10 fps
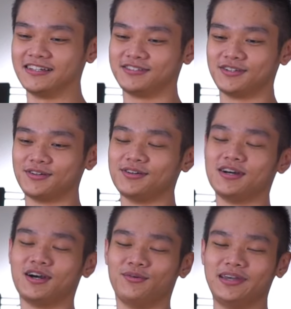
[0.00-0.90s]
So
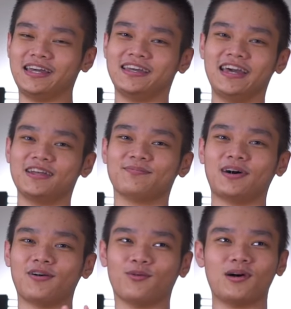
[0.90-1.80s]
we can get
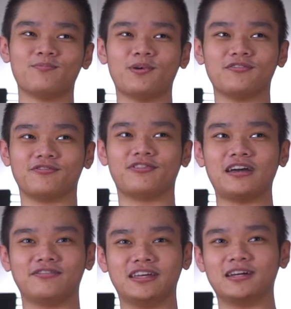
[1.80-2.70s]
about one point
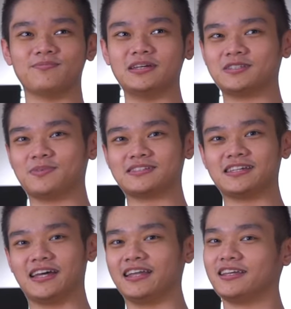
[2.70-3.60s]
five gigabits per
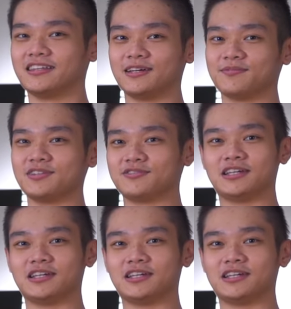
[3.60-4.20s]
second in terms of